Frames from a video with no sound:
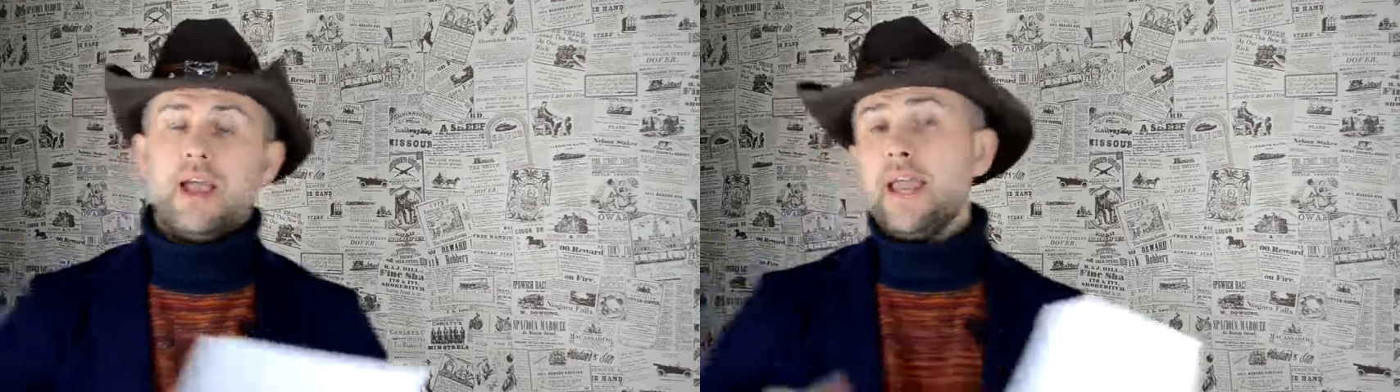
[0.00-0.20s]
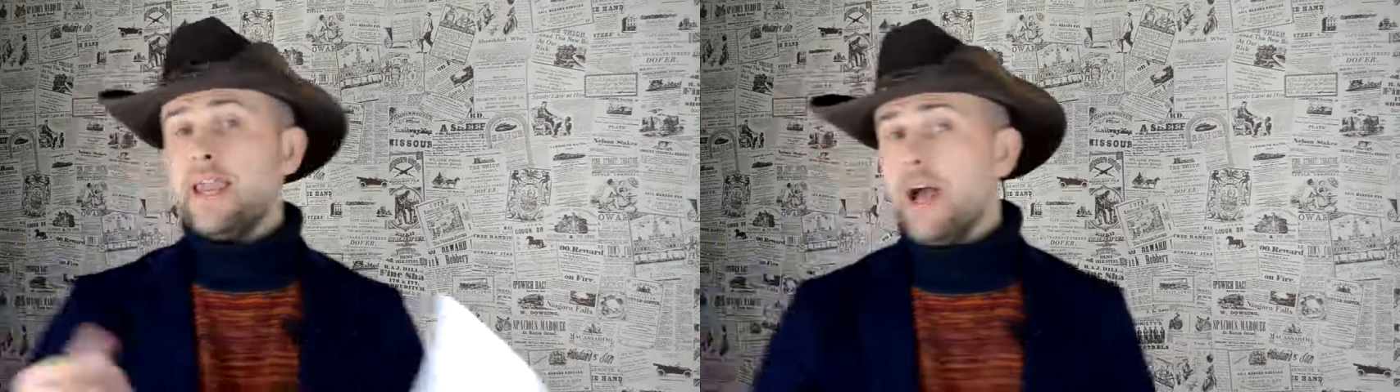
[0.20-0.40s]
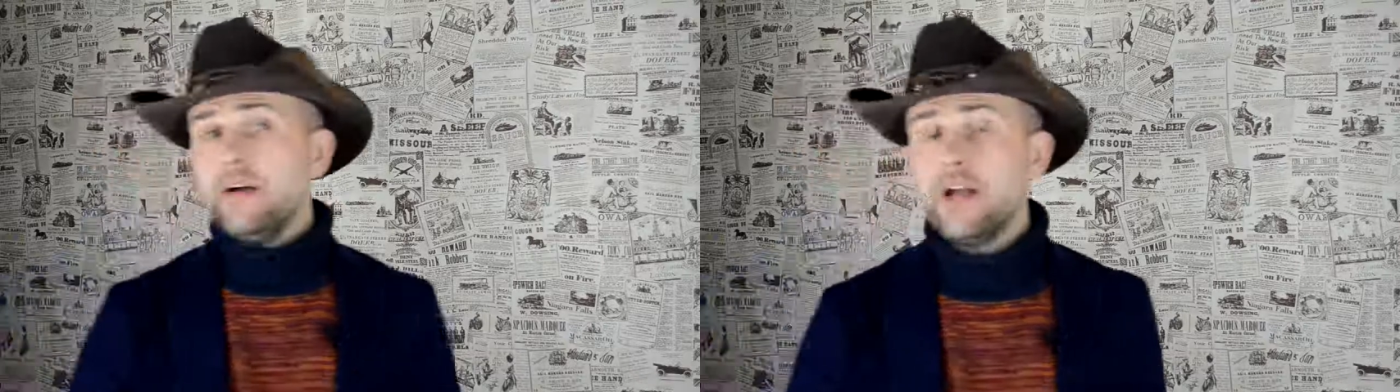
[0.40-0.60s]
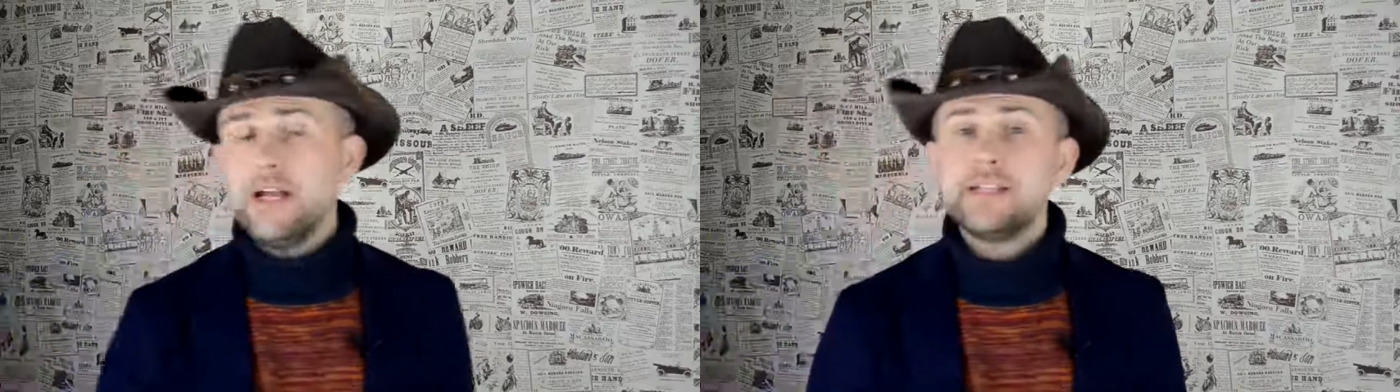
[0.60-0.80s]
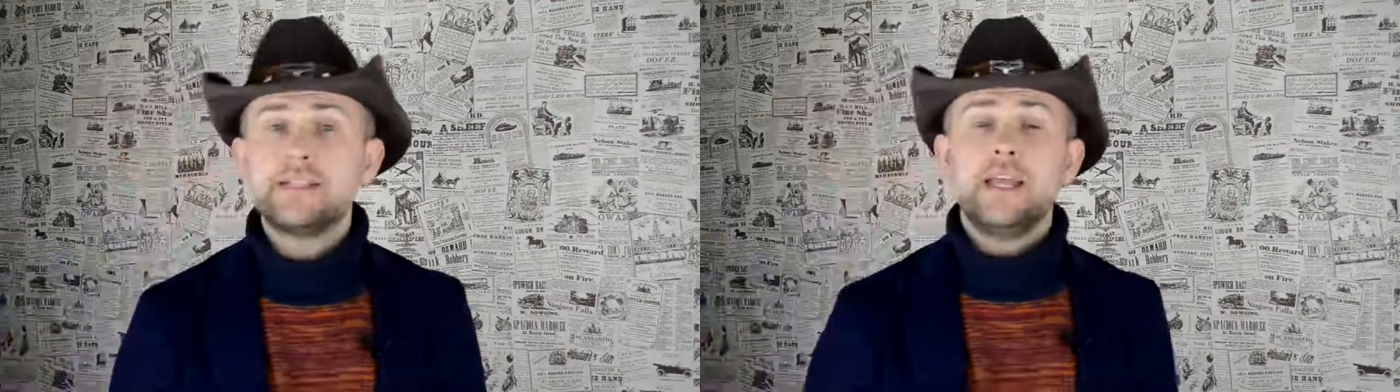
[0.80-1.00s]
And now
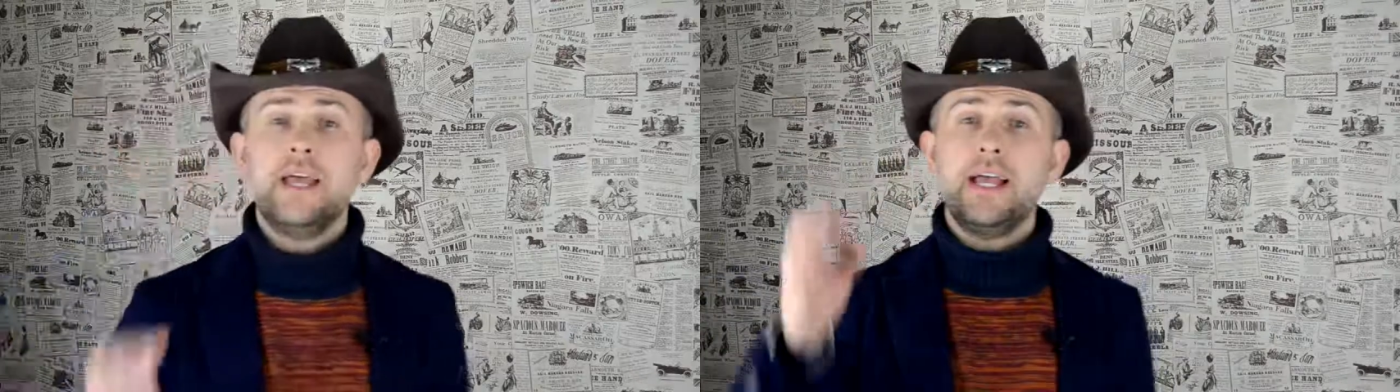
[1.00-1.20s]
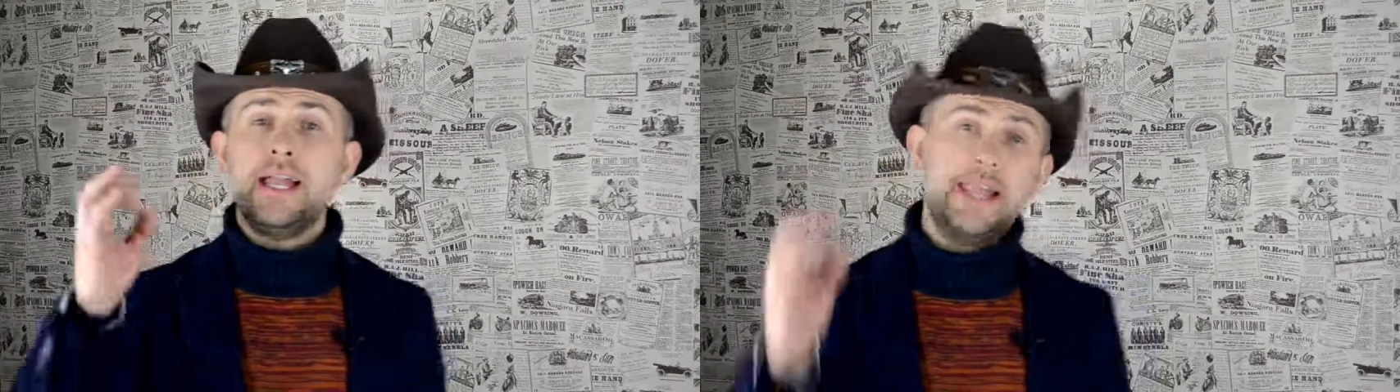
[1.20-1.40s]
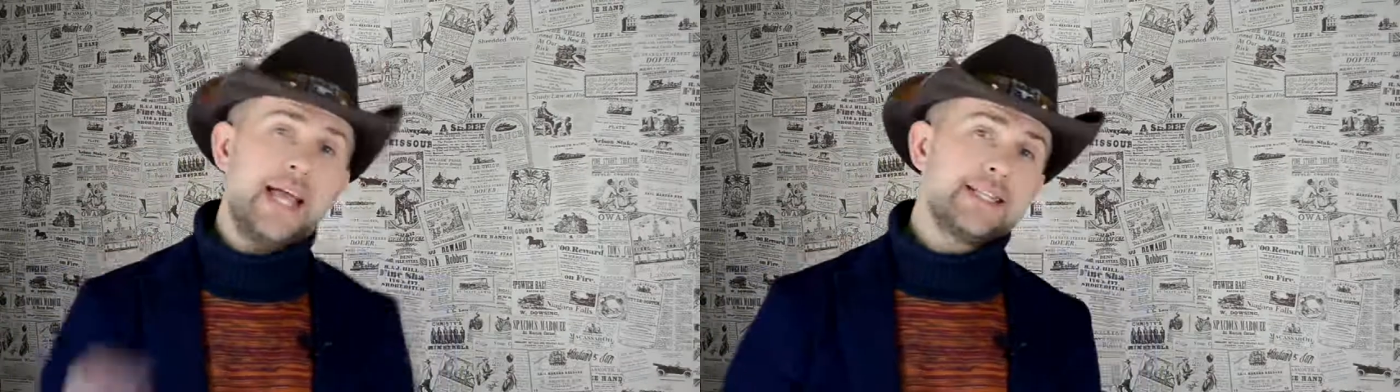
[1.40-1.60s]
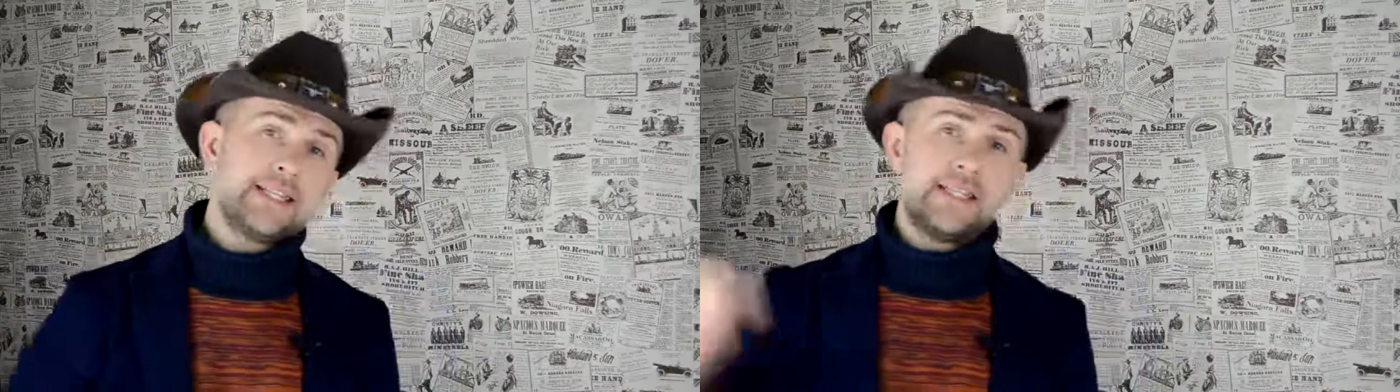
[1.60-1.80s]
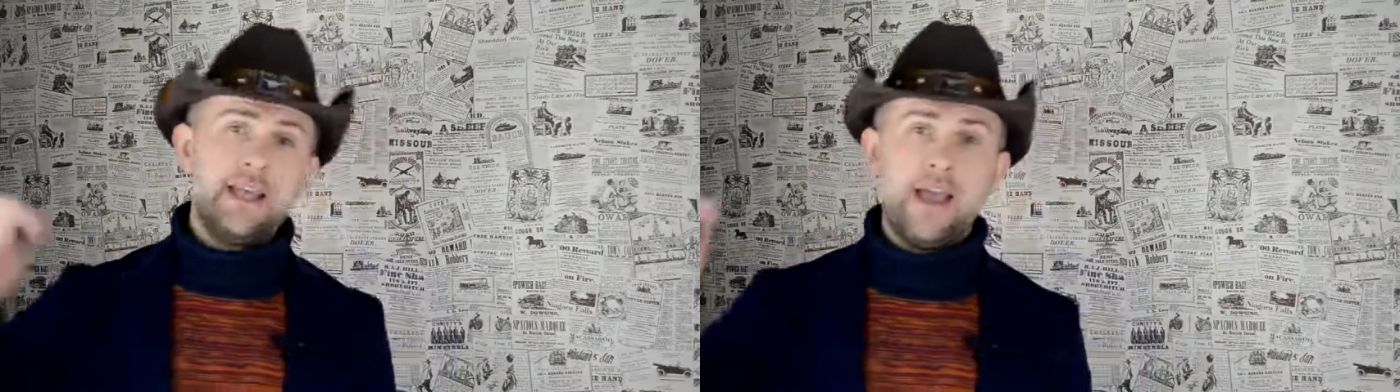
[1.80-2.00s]
guys,
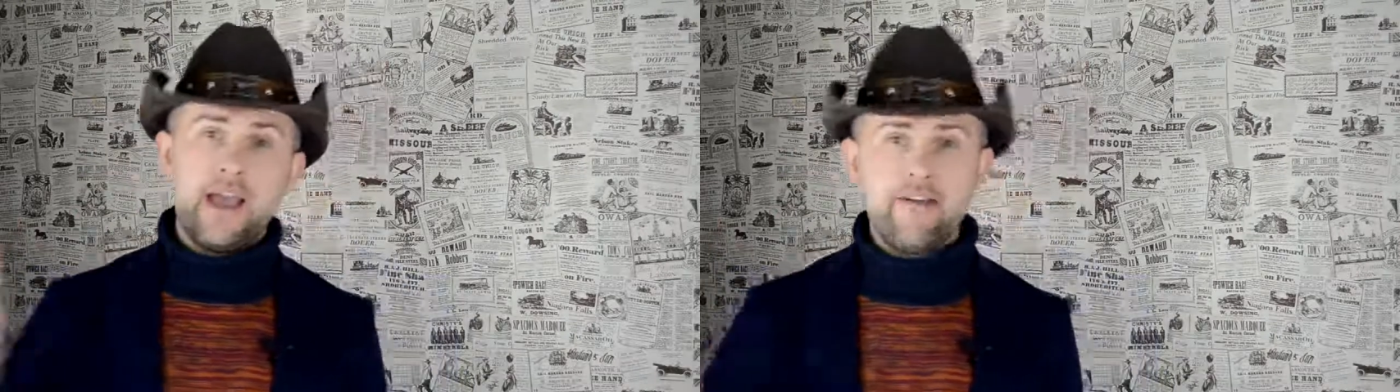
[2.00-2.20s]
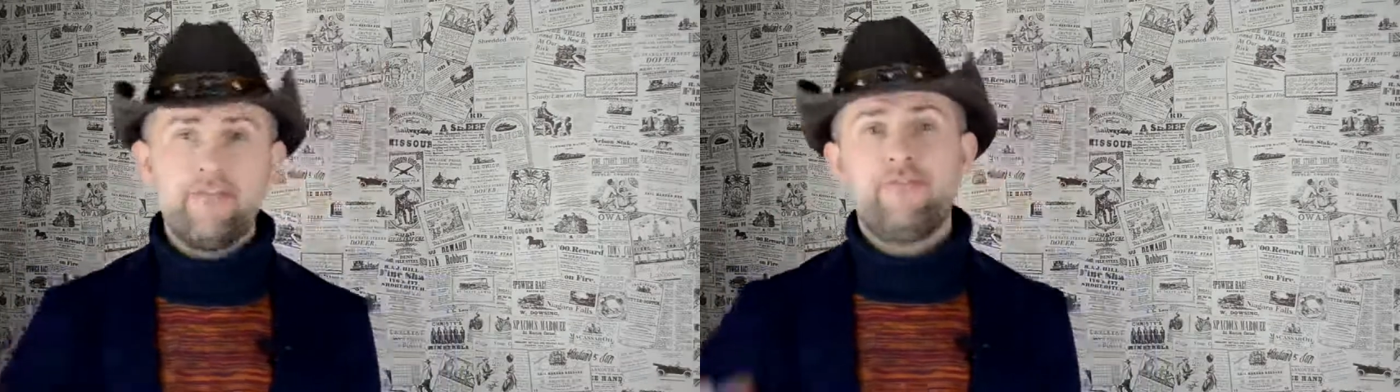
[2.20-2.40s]
let's have